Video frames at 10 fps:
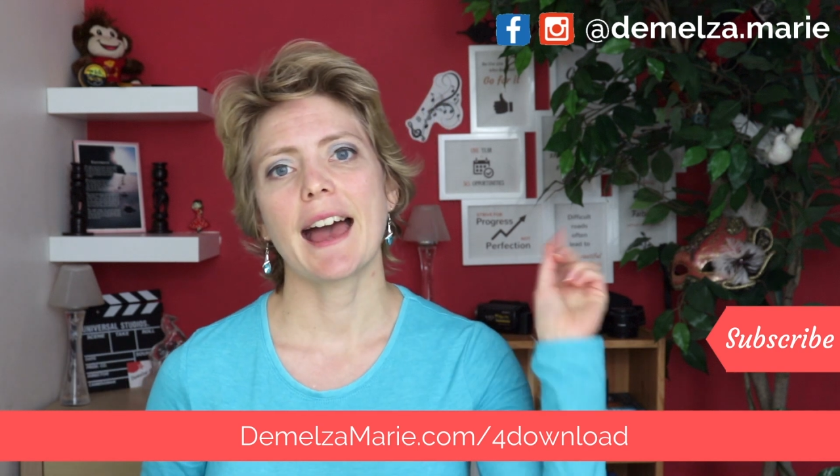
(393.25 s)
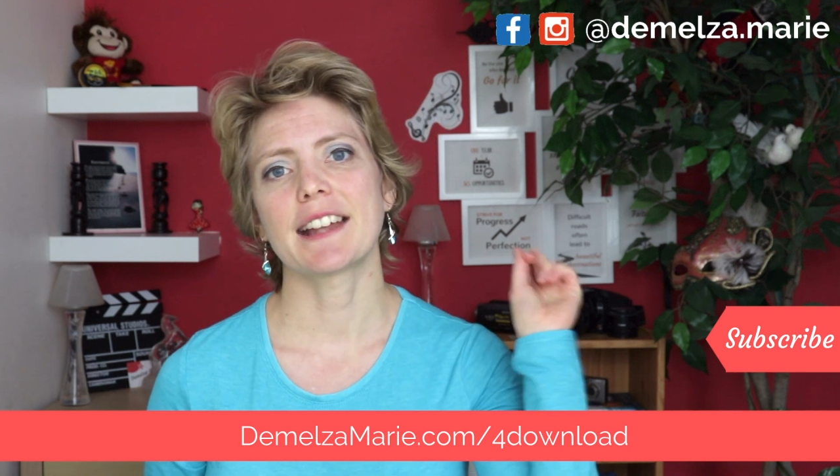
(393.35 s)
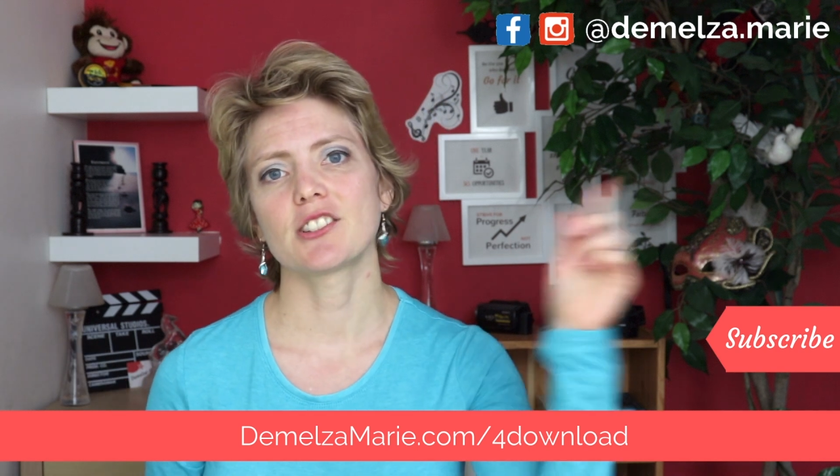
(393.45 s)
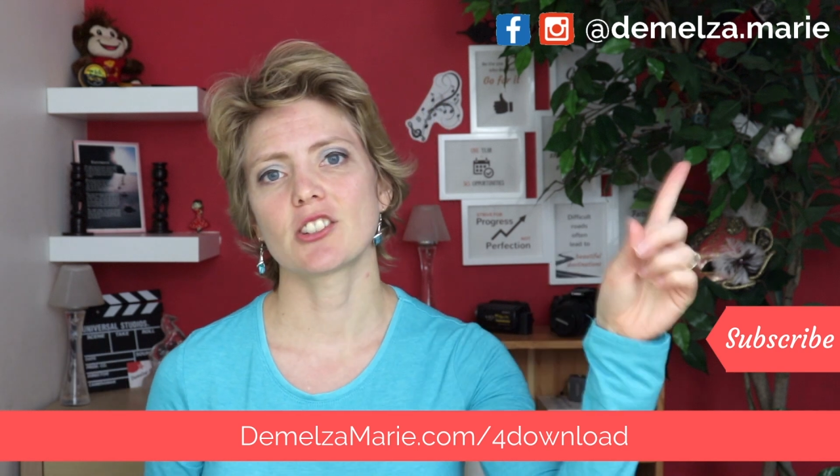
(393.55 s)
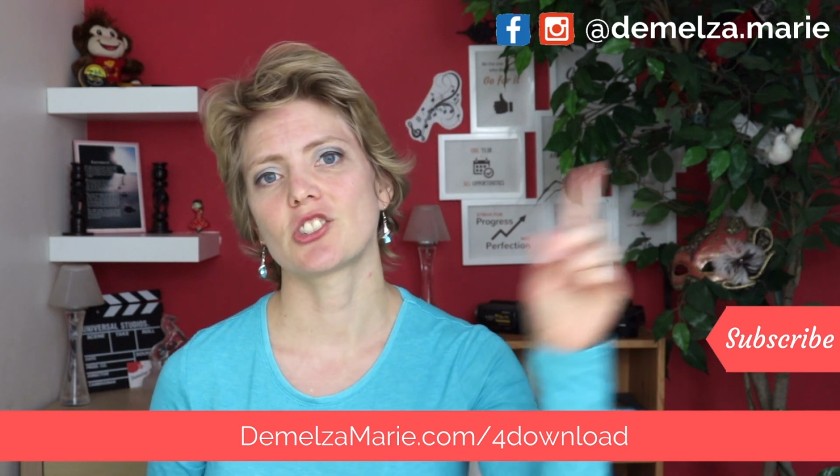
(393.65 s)

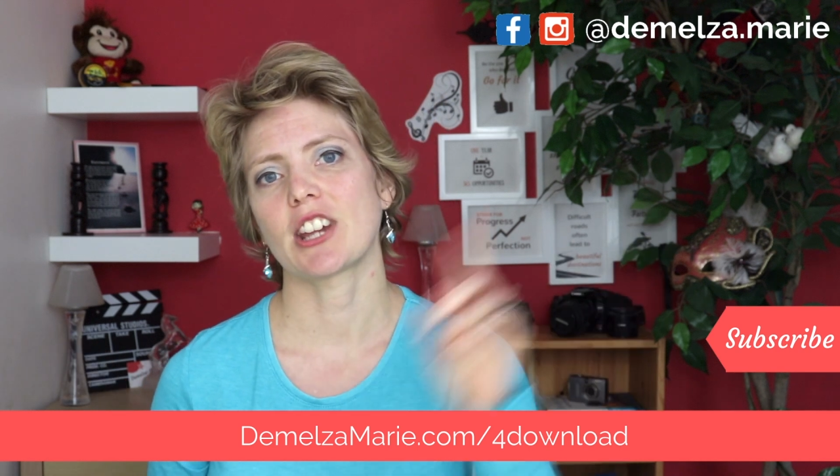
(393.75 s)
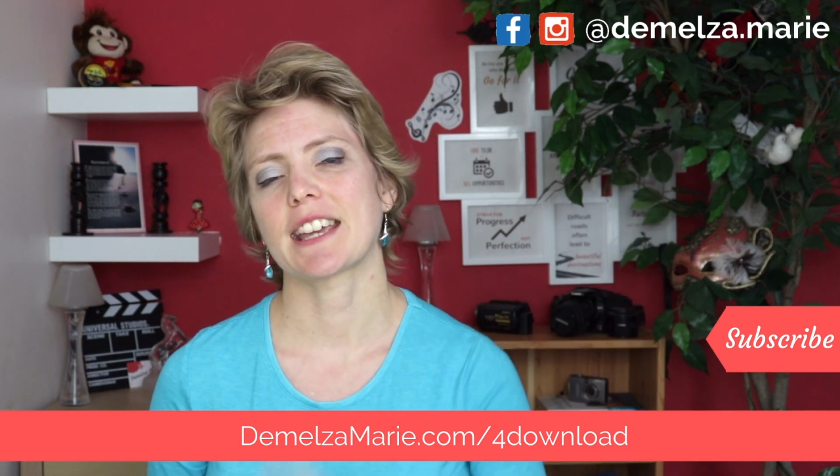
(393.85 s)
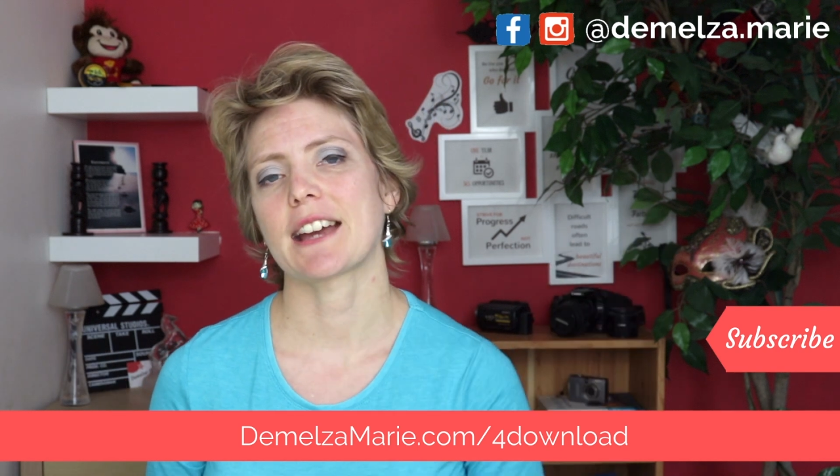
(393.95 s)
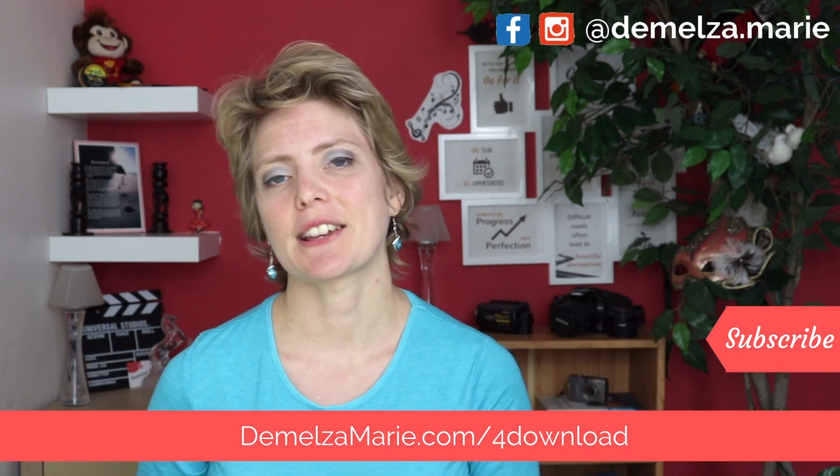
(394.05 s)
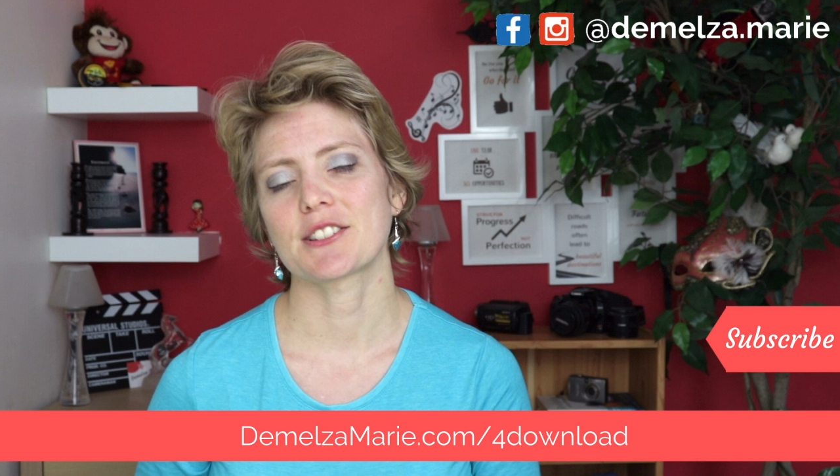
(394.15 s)
And
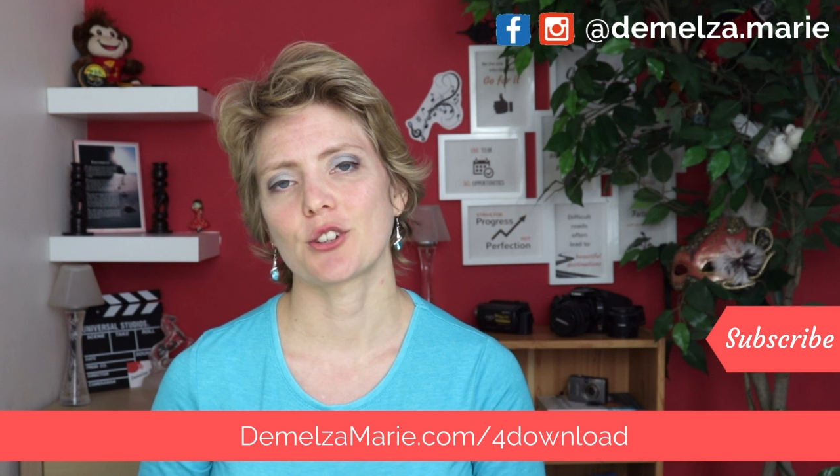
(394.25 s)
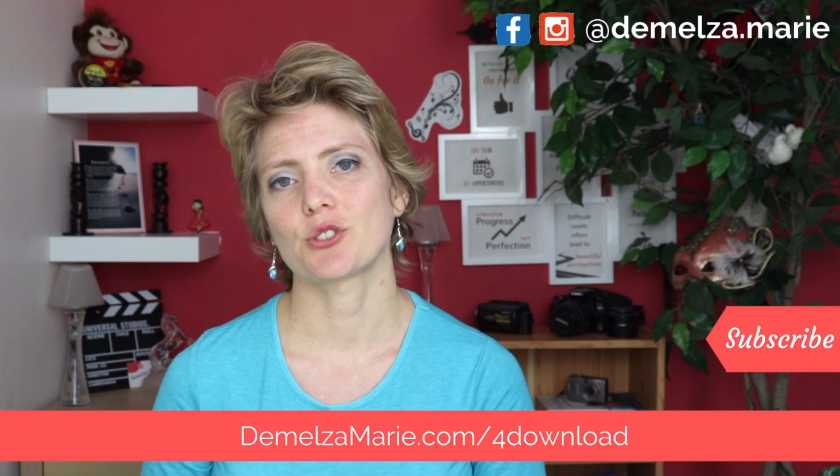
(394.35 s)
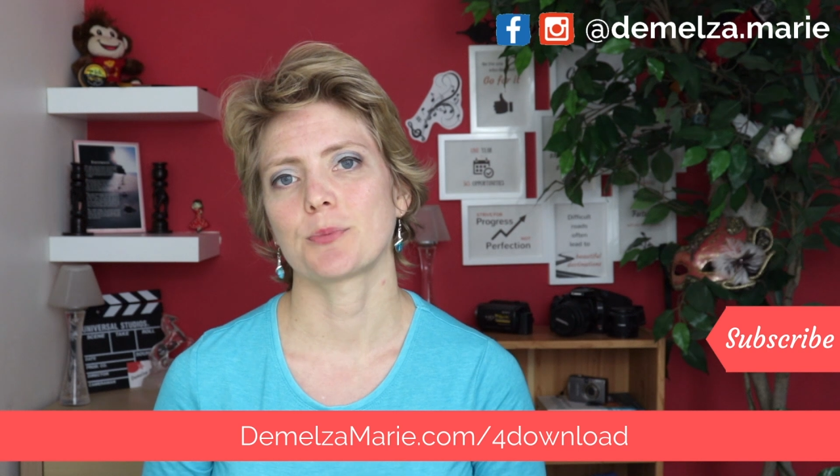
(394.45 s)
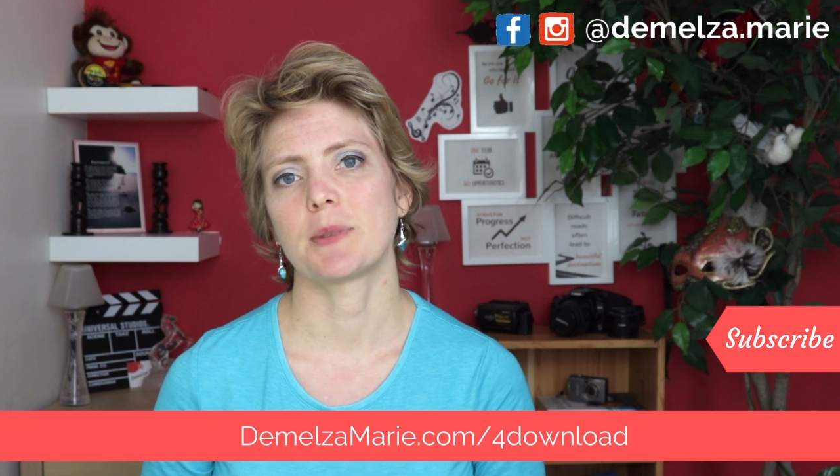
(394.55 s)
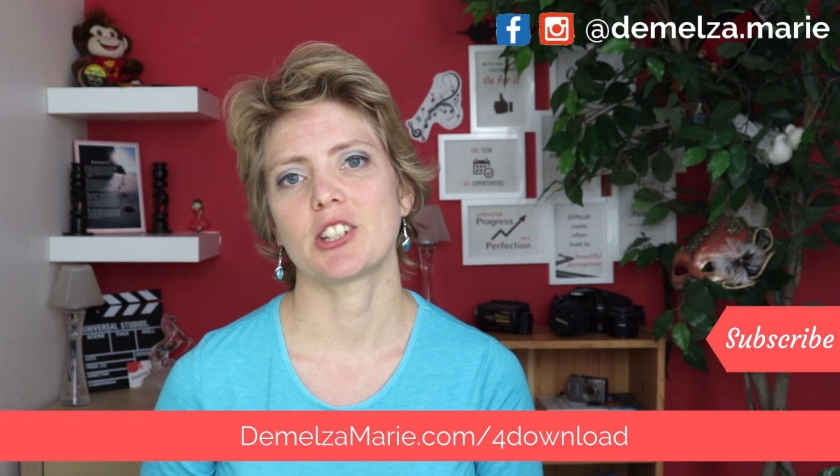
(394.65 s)
check out our
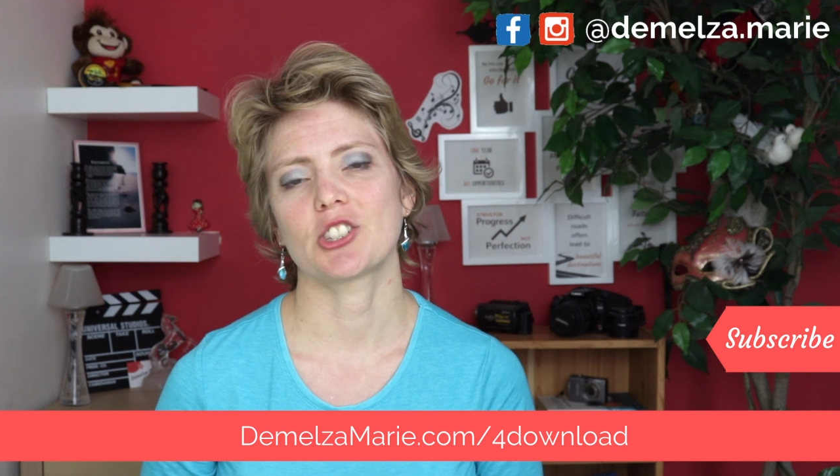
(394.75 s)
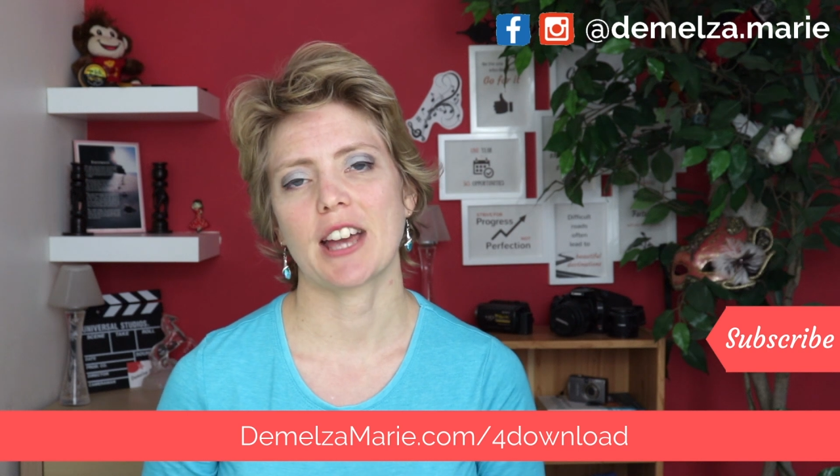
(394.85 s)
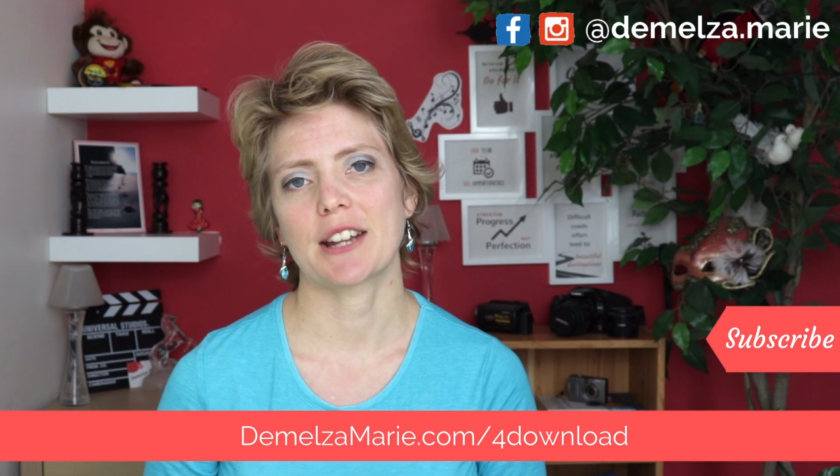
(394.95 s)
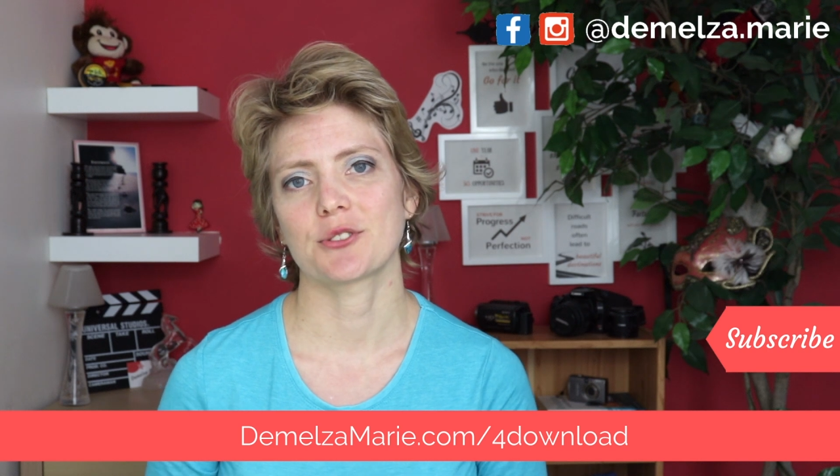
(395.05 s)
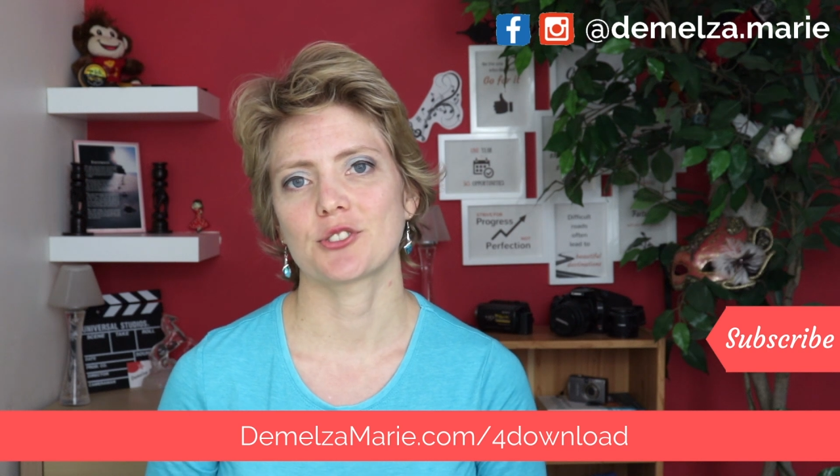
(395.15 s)
social media
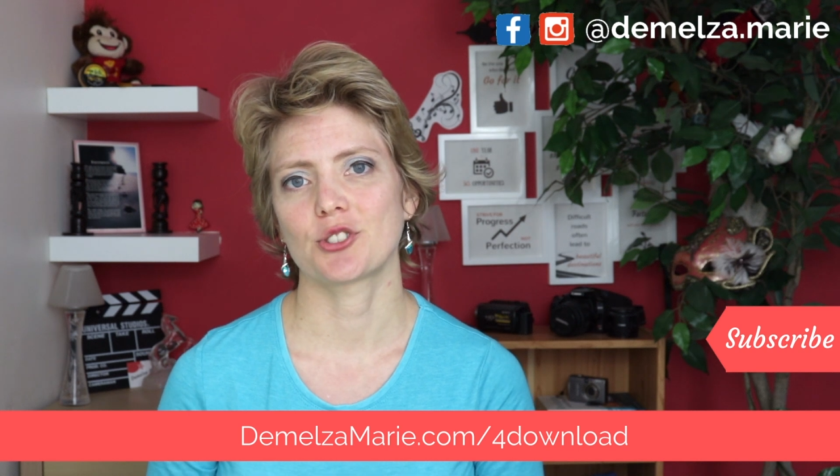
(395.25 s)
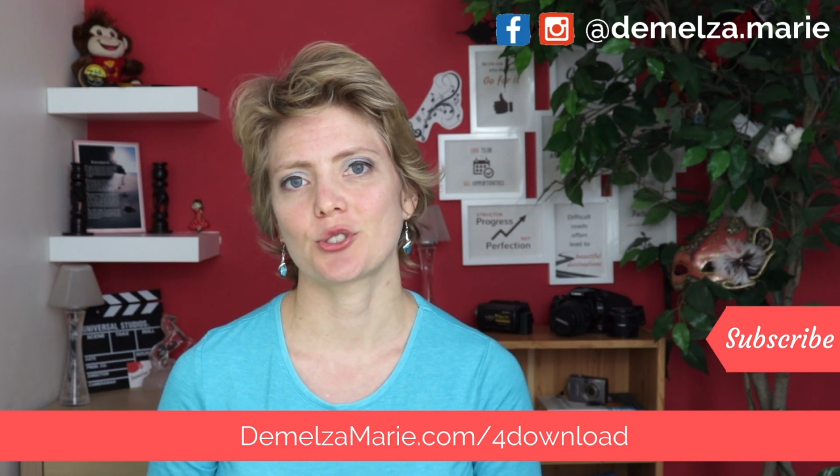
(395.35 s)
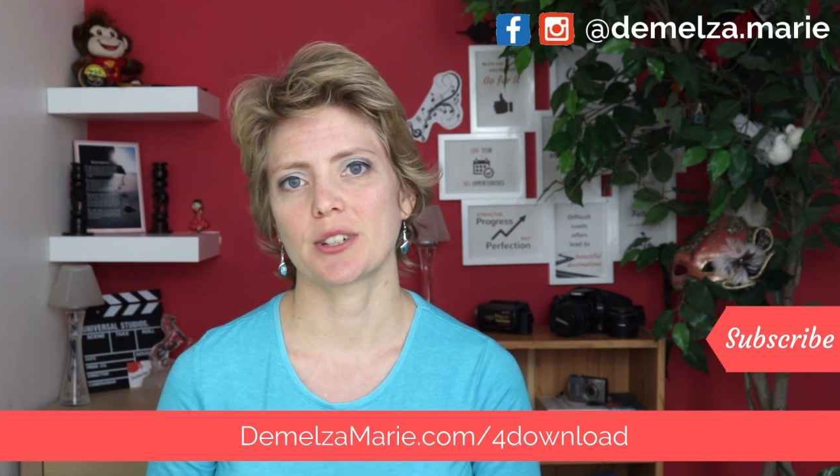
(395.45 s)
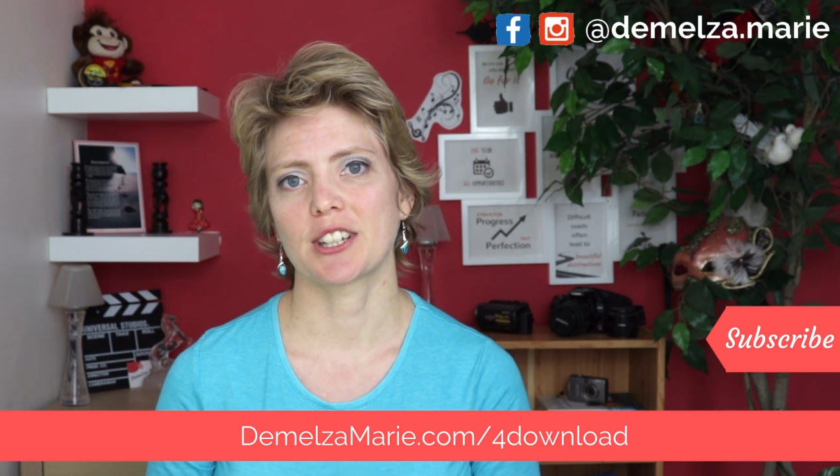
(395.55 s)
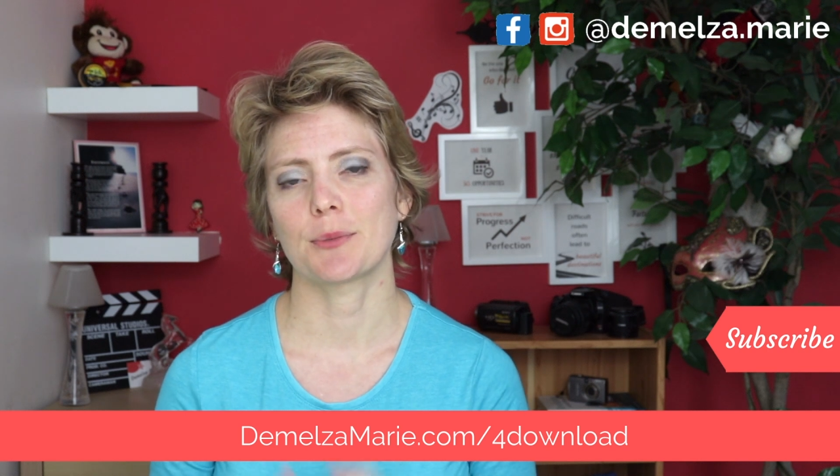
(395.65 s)
channels to join a